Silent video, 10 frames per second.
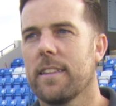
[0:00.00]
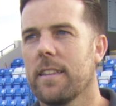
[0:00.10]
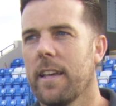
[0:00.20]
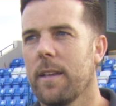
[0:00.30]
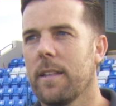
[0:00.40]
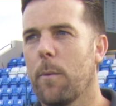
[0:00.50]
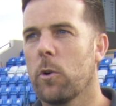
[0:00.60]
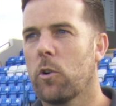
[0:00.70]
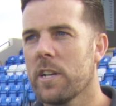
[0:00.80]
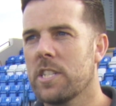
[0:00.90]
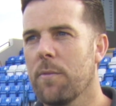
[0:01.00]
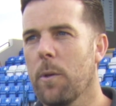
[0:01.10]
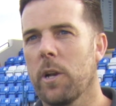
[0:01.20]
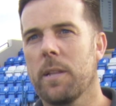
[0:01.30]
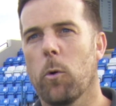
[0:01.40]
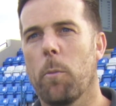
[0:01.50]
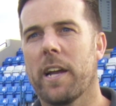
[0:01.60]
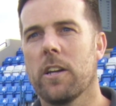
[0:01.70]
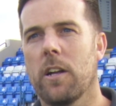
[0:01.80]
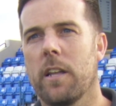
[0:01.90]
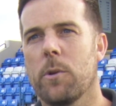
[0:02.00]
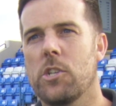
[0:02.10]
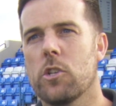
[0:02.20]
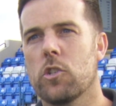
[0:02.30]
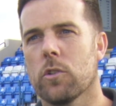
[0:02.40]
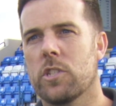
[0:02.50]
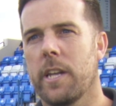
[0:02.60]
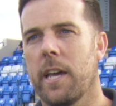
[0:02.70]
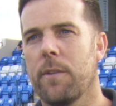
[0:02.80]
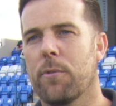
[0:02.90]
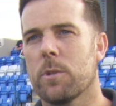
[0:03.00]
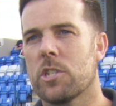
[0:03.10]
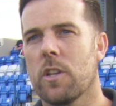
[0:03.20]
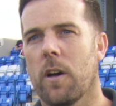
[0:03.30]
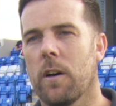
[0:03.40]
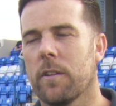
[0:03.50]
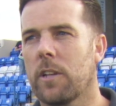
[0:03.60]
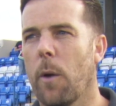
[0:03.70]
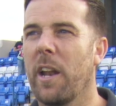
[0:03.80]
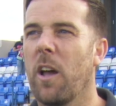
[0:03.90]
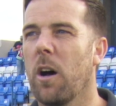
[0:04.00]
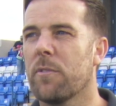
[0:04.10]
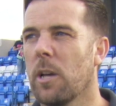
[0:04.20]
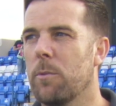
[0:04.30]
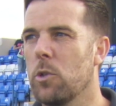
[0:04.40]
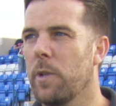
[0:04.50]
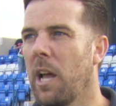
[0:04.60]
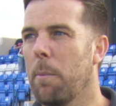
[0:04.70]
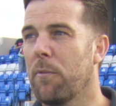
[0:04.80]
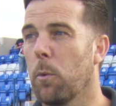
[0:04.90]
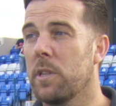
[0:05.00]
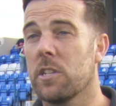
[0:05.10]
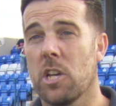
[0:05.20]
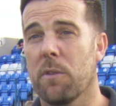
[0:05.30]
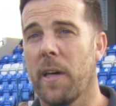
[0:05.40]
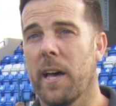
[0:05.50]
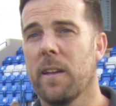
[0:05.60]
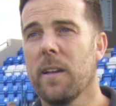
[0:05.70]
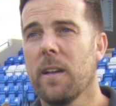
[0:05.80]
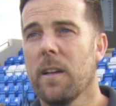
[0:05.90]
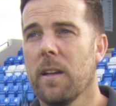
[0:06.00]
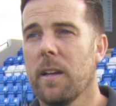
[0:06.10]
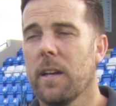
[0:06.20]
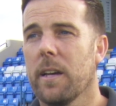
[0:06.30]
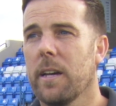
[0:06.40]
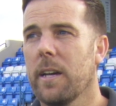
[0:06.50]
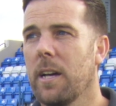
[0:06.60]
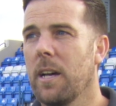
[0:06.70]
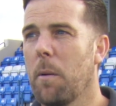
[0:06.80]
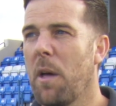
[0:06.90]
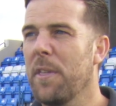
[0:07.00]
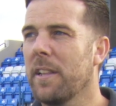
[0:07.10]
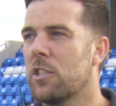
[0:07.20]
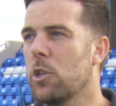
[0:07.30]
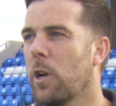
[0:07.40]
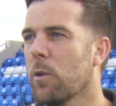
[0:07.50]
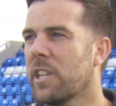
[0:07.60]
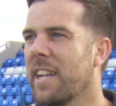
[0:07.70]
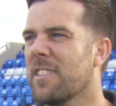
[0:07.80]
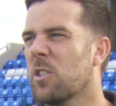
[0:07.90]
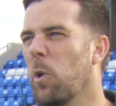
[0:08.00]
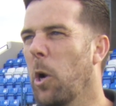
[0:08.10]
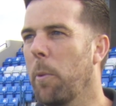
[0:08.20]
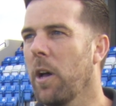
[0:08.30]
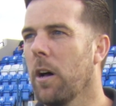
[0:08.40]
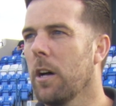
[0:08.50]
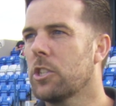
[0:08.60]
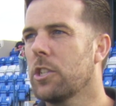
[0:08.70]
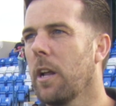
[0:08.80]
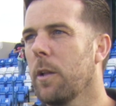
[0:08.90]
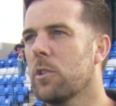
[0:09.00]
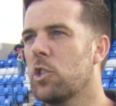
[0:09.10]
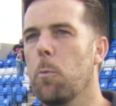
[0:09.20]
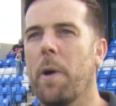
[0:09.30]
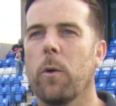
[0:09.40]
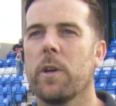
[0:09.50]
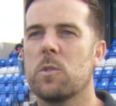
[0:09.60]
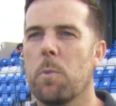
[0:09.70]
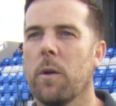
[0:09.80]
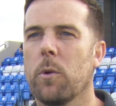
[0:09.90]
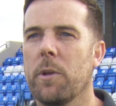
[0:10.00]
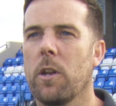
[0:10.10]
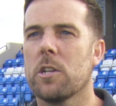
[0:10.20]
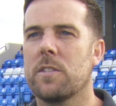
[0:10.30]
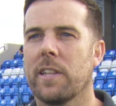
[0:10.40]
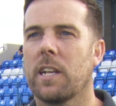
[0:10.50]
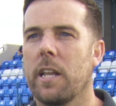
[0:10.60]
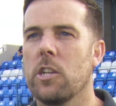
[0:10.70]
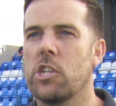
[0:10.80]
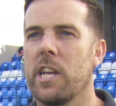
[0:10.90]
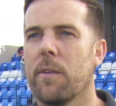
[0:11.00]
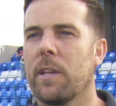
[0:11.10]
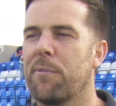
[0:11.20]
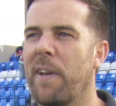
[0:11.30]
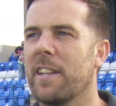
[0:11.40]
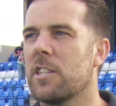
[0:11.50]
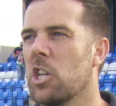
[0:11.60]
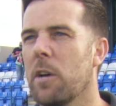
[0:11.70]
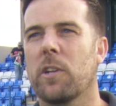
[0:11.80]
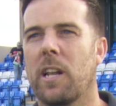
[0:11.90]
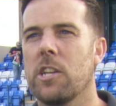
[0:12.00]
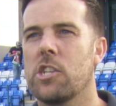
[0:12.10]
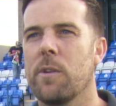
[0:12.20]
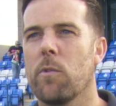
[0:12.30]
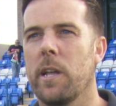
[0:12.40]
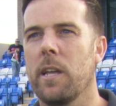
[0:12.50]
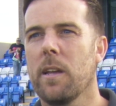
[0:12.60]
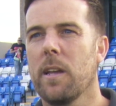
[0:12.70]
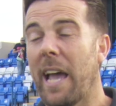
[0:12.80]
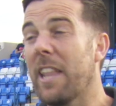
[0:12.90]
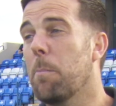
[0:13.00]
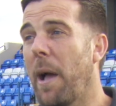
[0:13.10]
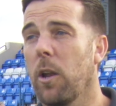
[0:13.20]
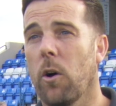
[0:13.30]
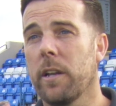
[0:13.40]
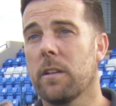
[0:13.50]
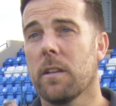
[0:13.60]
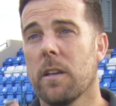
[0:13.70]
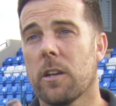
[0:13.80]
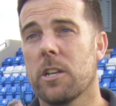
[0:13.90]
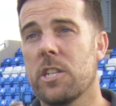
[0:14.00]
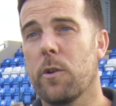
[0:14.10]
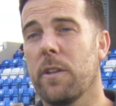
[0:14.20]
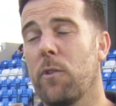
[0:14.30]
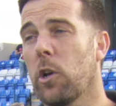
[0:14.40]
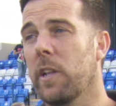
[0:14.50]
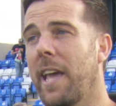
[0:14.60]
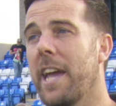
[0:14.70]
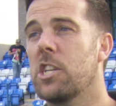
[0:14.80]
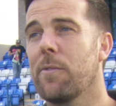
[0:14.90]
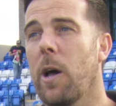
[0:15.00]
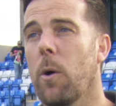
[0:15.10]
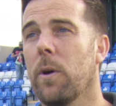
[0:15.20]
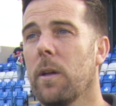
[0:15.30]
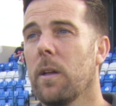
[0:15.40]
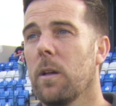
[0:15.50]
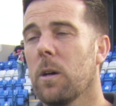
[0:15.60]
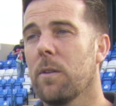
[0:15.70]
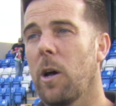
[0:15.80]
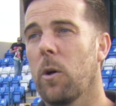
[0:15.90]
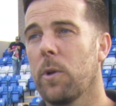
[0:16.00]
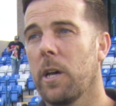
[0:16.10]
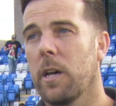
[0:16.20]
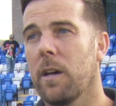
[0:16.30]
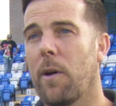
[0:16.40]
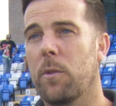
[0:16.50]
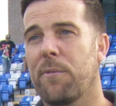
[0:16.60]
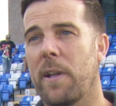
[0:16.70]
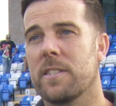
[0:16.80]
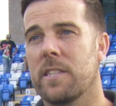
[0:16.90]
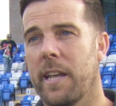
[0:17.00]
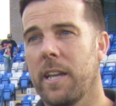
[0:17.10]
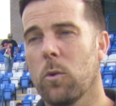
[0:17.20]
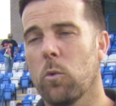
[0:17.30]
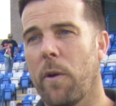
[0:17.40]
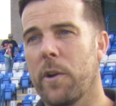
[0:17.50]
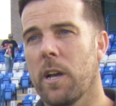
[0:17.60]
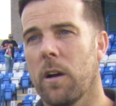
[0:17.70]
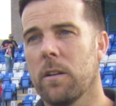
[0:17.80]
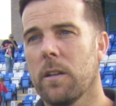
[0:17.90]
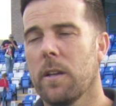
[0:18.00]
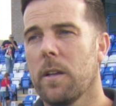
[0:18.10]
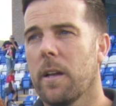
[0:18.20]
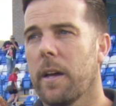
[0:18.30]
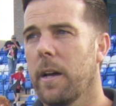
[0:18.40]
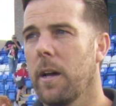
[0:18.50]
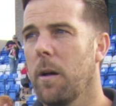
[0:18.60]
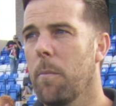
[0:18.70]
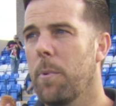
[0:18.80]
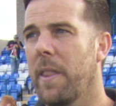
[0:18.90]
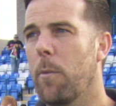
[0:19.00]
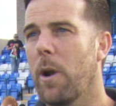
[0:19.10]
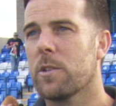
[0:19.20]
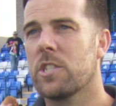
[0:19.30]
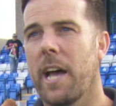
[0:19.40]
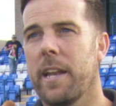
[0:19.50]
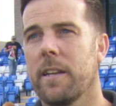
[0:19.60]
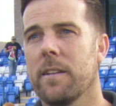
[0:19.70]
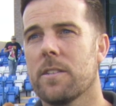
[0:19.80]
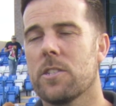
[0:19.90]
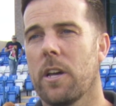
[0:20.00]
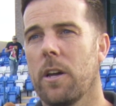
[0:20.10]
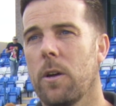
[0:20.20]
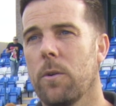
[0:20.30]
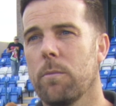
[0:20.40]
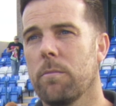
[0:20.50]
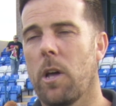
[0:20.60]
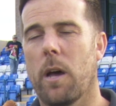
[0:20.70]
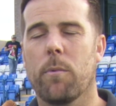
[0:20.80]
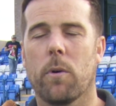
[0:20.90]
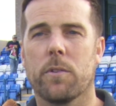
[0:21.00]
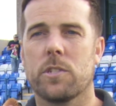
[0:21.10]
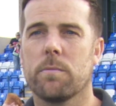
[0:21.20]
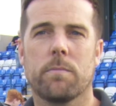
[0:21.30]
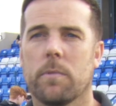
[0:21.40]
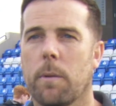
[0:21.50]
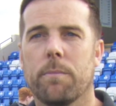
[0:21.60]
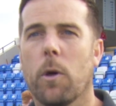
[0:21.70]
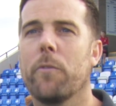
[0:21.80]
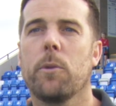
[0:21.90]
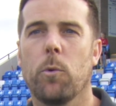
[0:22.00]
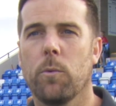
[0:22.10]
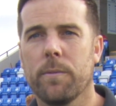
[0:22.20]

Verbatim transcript: They, they, were aggressive. They wanted the ball back early, which you saw today from the start. Going in at half time 2 0 up, I thought we deserved that. Uh, I think the two goals against us were a little bit harsh. I know it was two penalties, but it would have been nice to have had the clean sheet. I think Faye deserved the clean sheet really, and the back line, considering if you look at the age of our of our uh, of our defence today, all very young. Um, but they were outstanding, so honest, I'm over the moon.